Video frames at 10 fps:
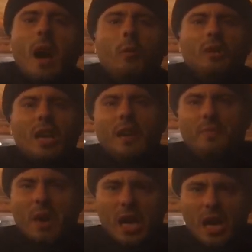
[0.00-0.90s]
I would have
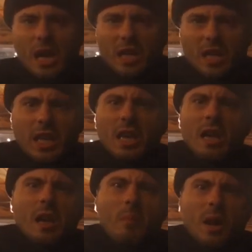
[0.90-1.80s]
my career,
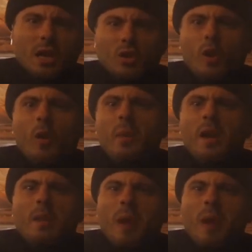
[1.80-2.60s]
my job,